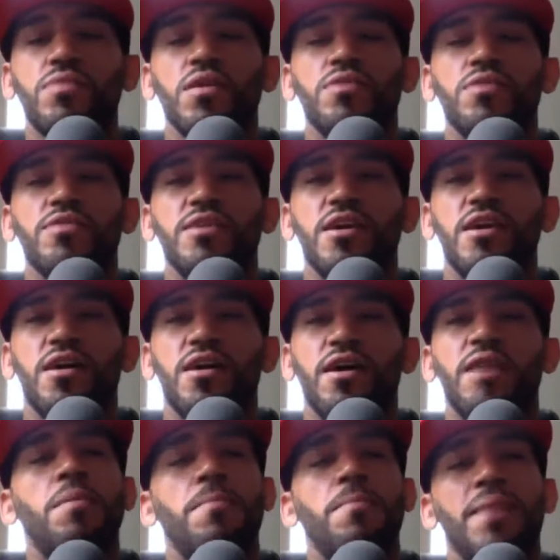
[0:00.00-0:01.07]
the
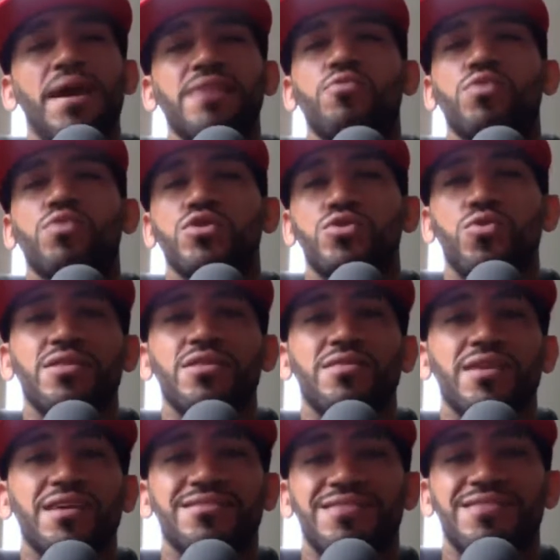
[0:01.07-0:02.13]
MMA, they were doing
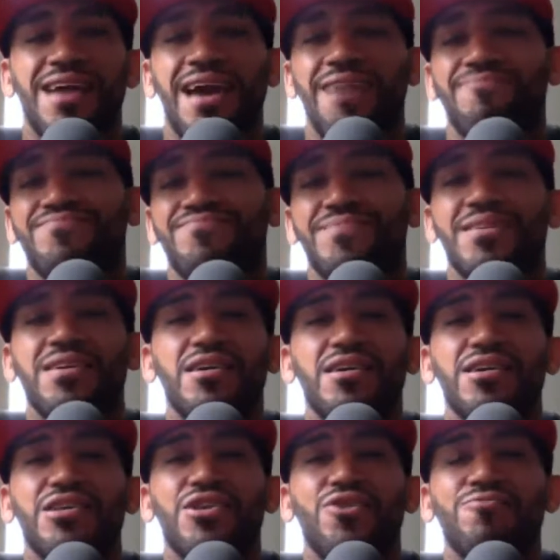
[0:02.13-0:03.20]
things that
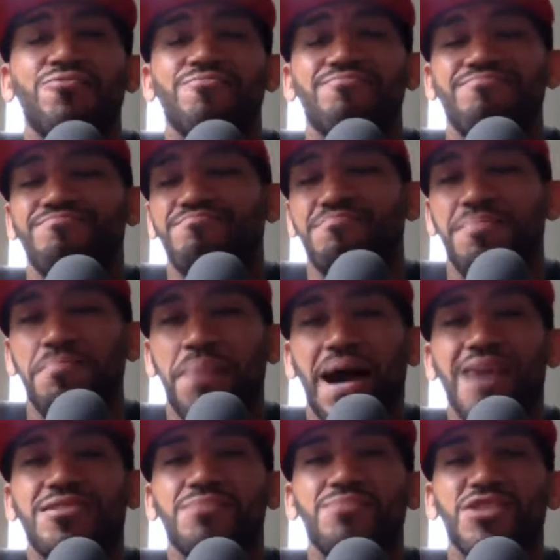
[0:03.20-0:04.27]
you know
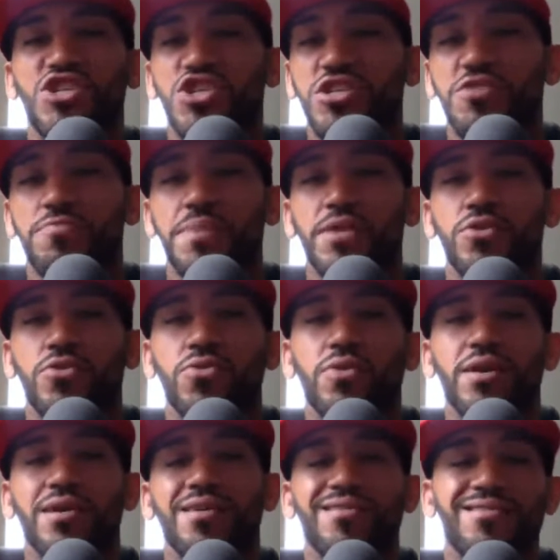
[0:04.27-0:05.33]
possibly shouldn't have been
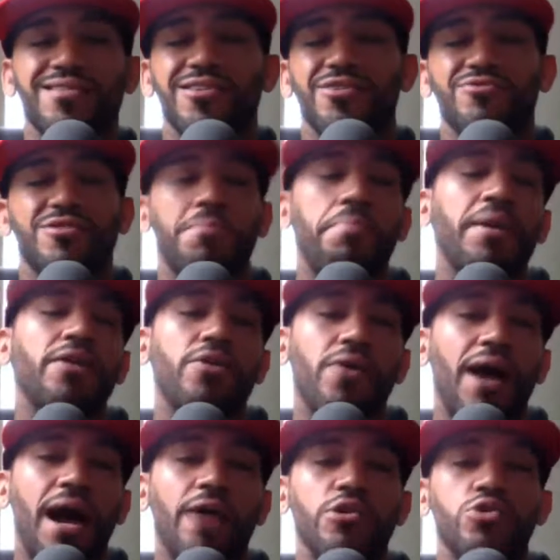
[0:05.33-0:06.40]
doing. Depending on
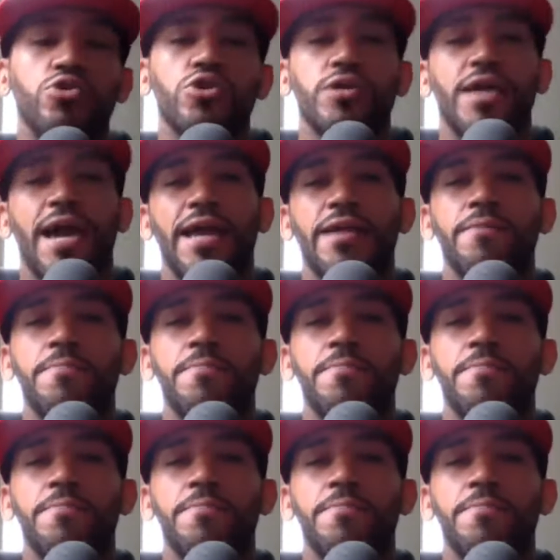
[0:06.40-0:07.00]
how you look at it.